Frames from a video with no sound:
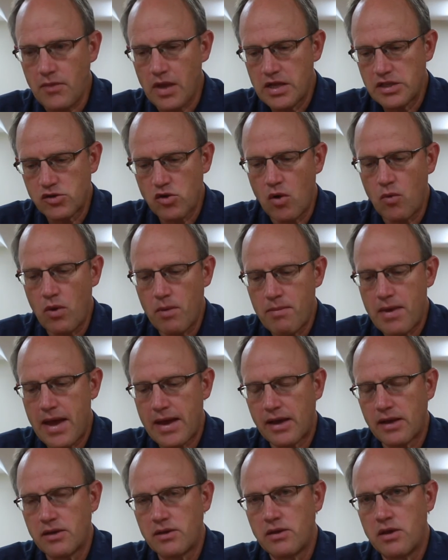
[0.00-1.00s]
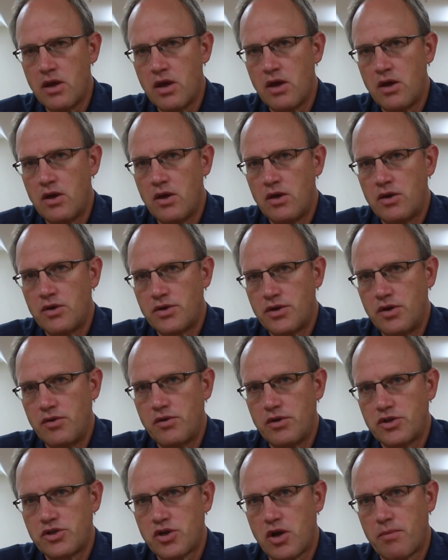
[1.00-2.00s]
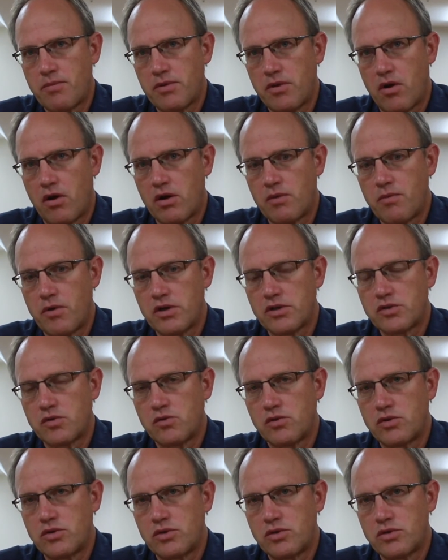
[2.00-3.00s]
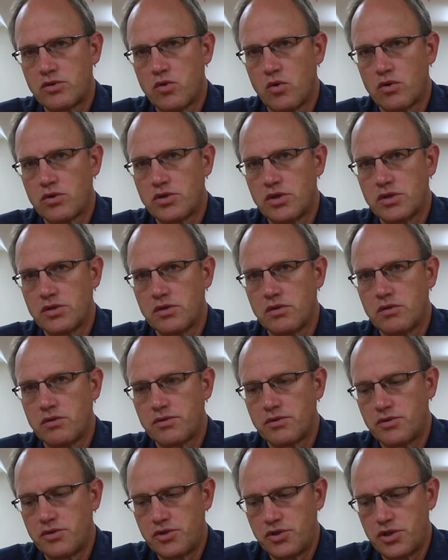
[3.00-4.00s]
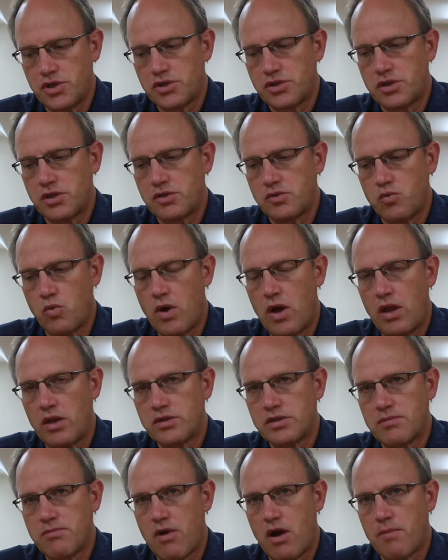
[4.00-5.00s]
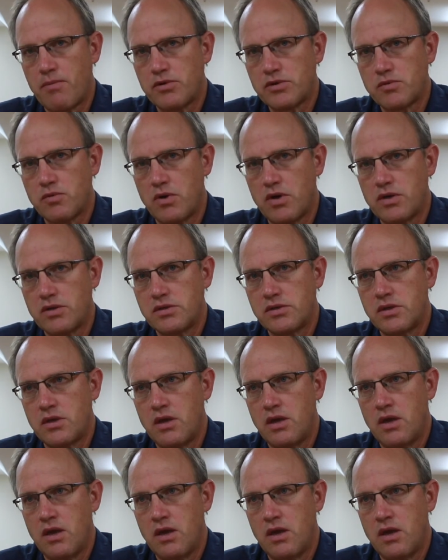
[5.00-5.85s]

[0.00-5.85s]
And so I went back and tuned and sharpened the hardware store chisel just as well as the Marples was.